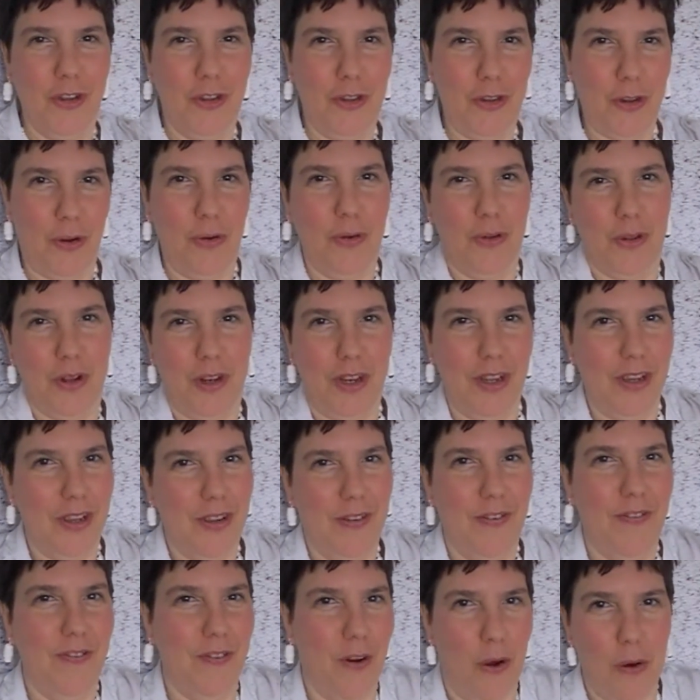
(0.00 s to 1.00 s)
totally
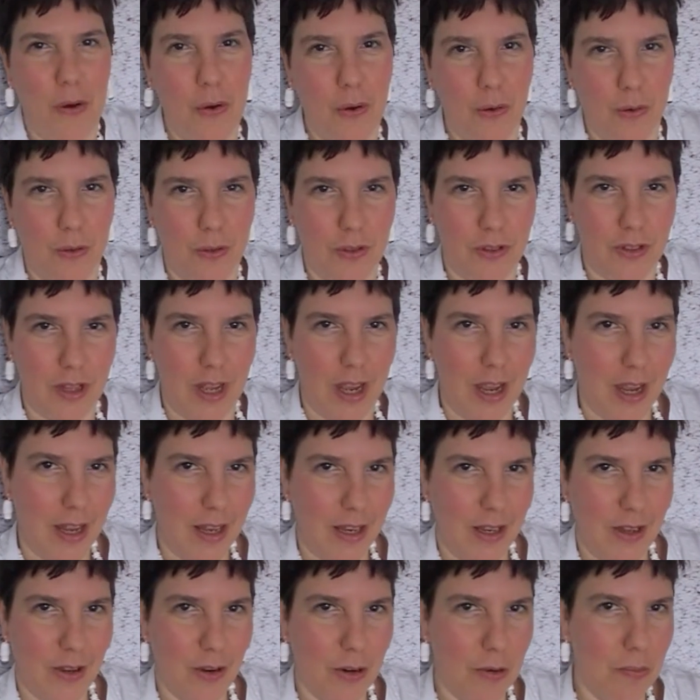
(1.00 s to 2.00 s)
focused,
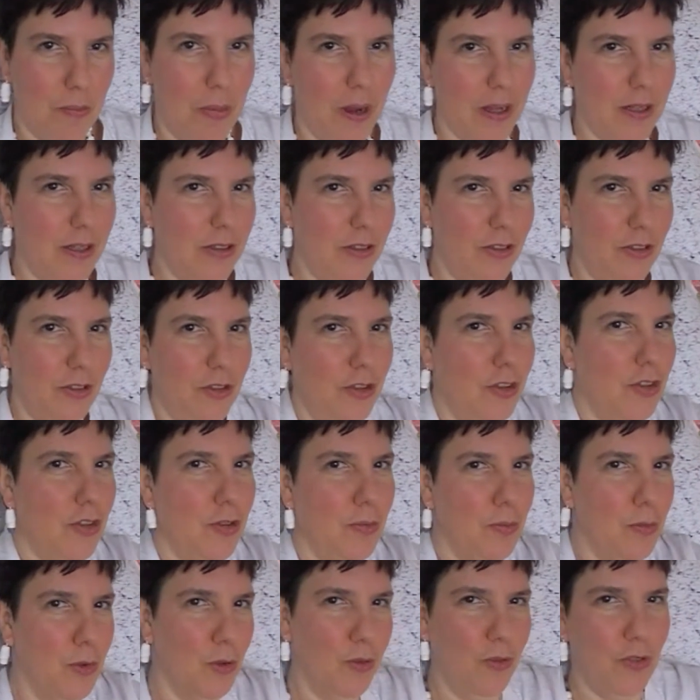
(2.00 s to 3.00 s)
and your body is
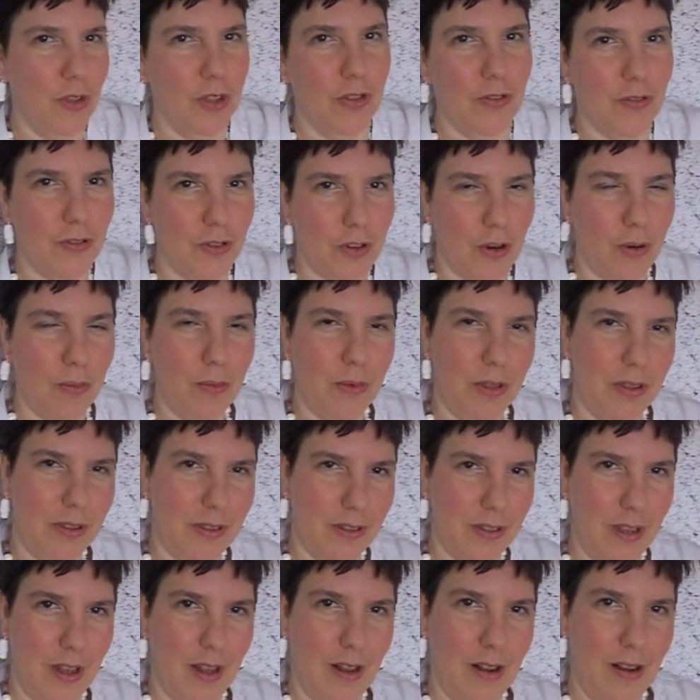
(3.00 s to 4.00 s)
just moving from
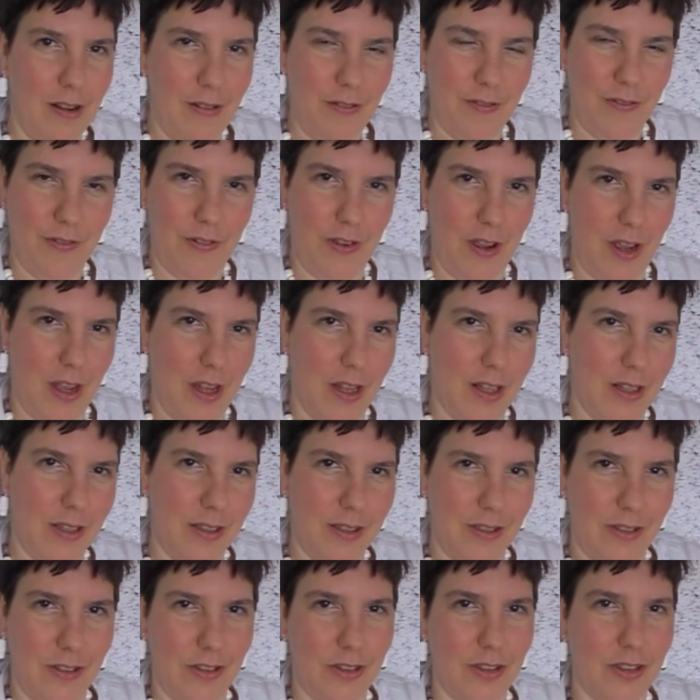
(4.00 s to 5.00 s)
itself, and
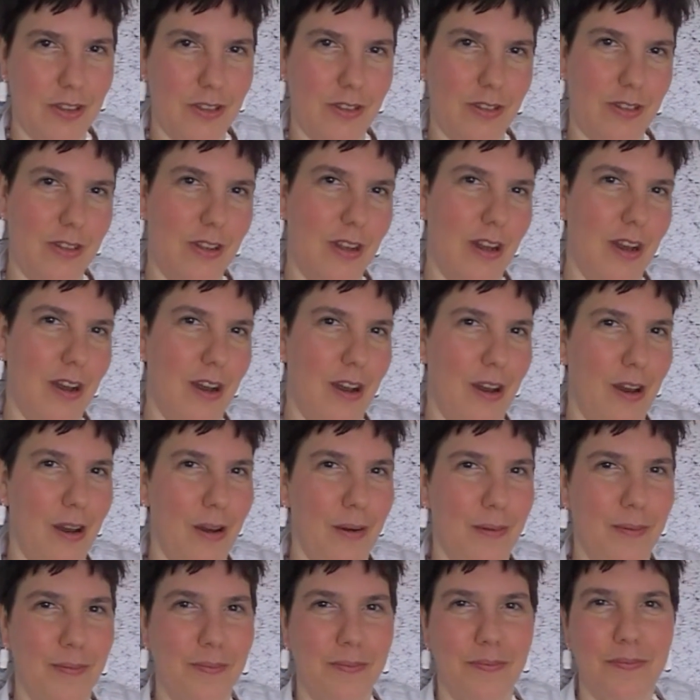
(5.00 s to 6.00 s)
it's just
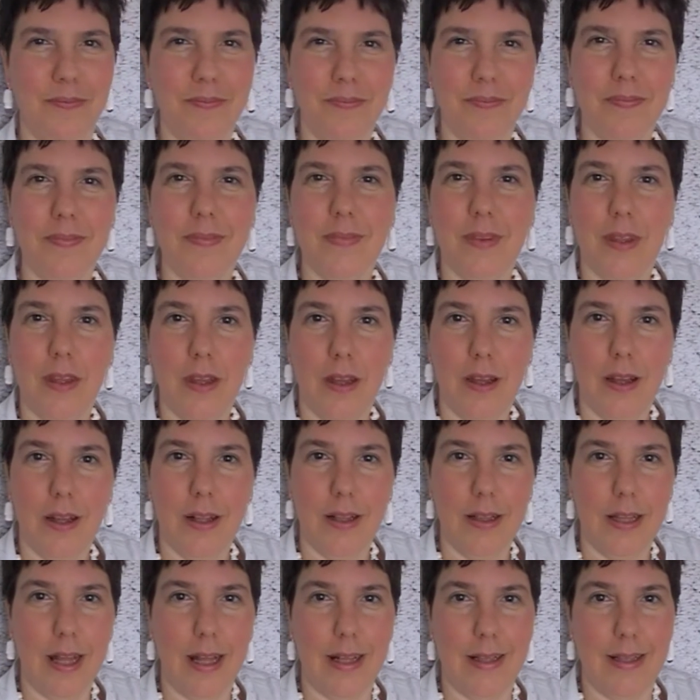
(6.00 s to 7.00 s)

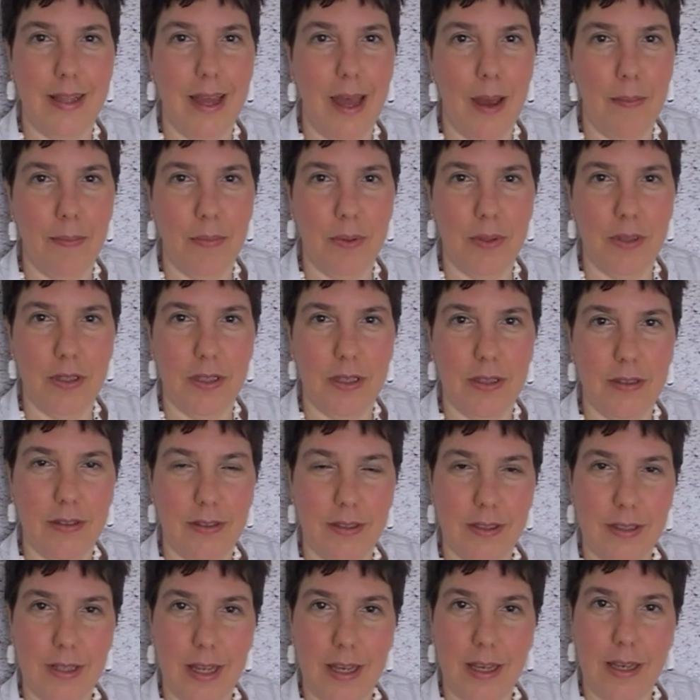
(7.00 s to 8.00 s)
that happened
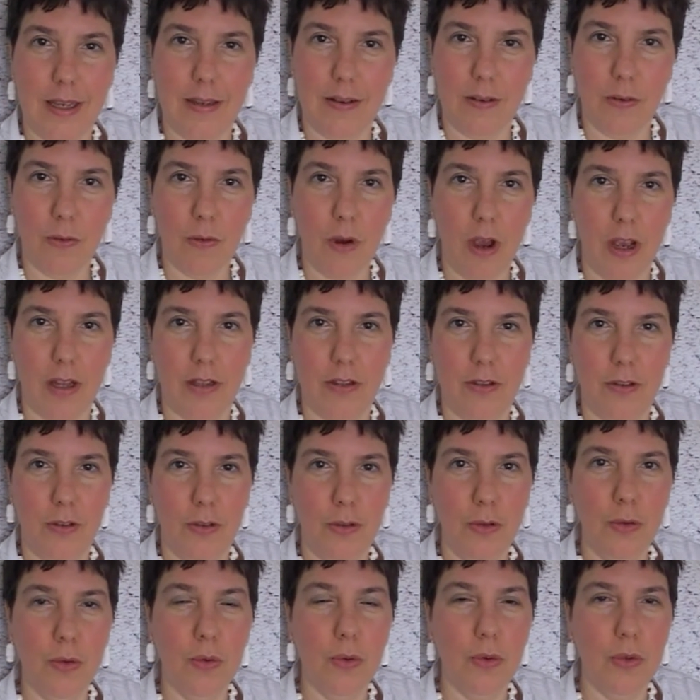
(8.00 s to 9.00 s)
yesterday quite
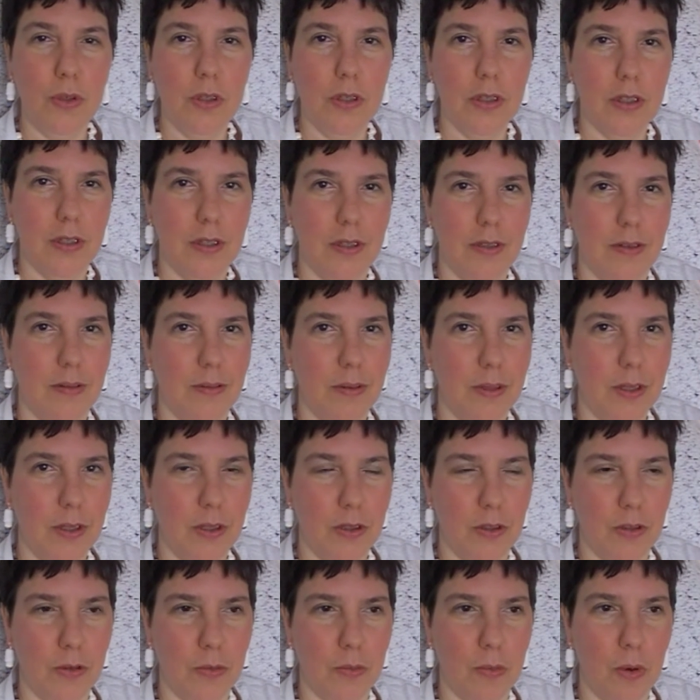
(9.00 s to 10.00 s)
soon,
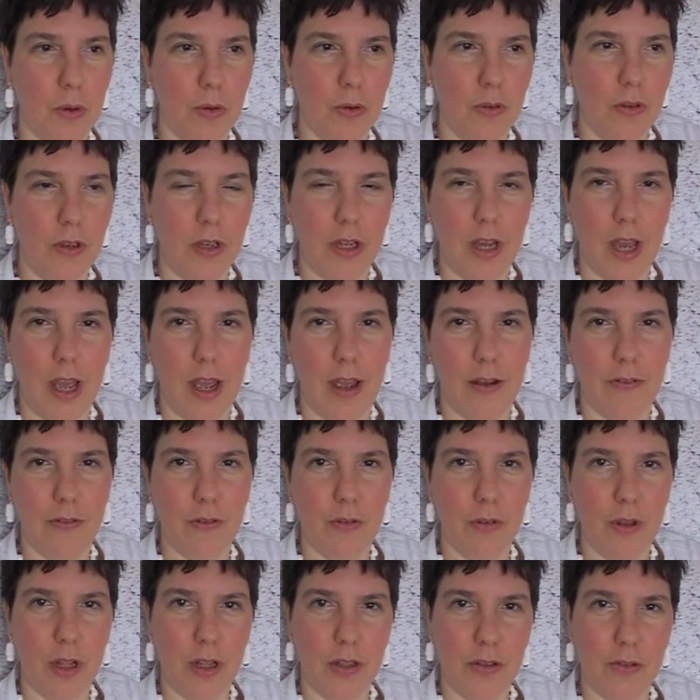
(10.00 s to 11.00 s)
because mostly I have
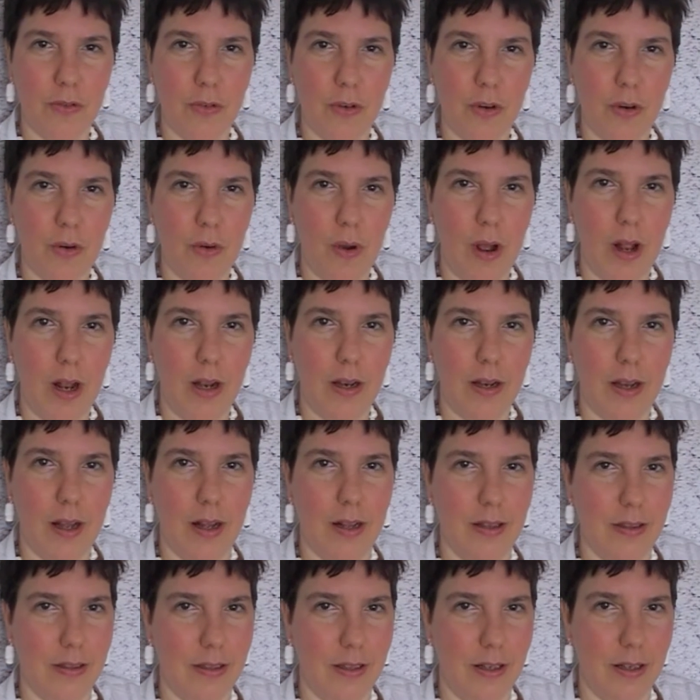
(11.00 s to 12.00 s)
to dance for a while
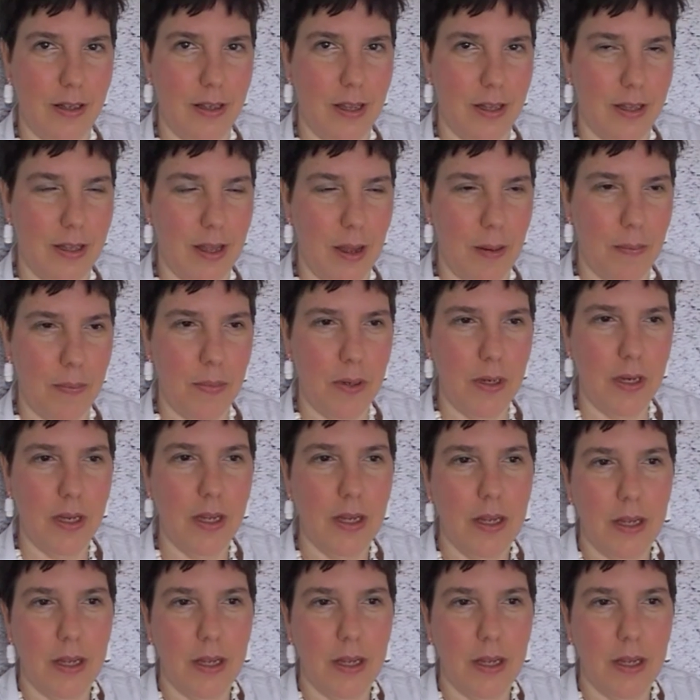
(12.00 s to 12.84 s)
until that happened.